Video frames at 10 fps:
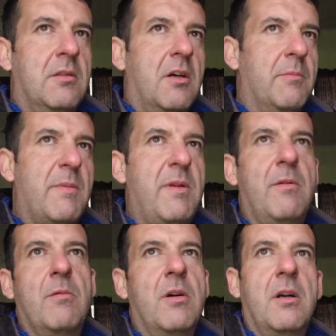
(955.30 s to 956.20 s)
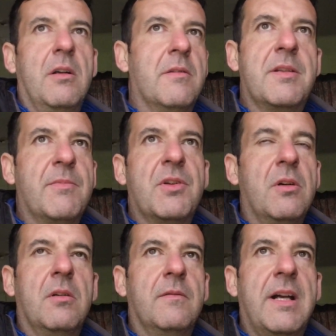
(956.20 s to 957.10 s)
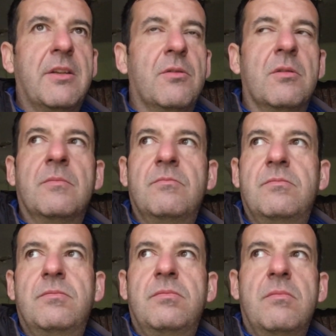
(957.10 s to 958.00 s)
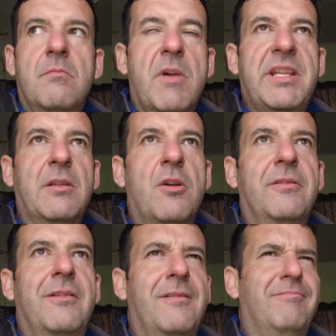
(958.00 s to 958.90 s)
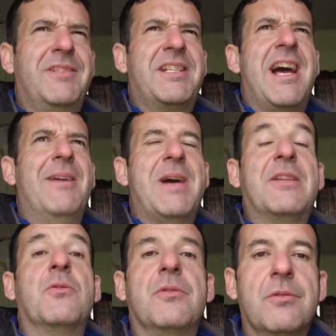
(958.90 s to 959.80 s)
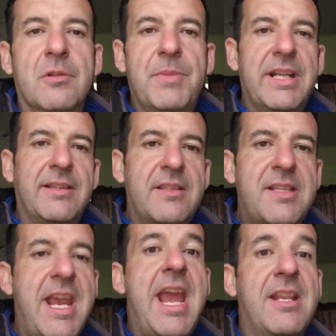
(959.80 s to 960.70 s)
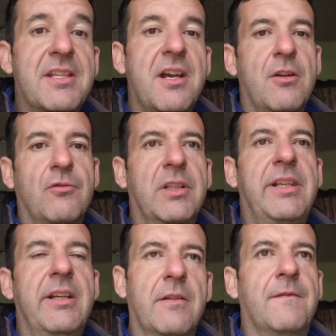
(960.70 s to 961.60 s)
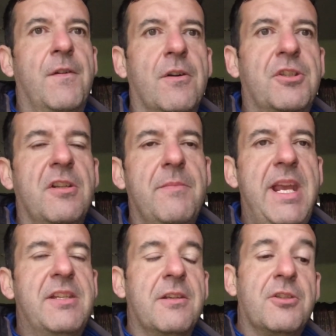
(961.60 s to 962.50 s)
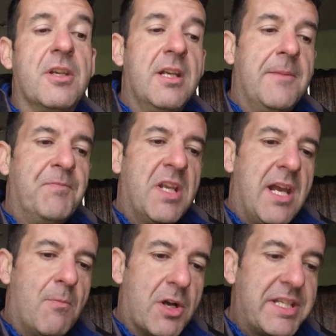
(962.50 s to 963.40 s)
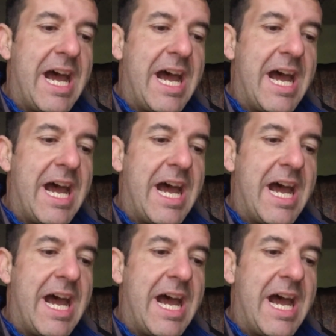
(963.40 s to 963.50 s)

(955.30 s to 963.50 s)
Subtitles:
maybe we were some sort of, I don't know, money laundering scam. I don't know, but it sends a really unfortunate message. And what's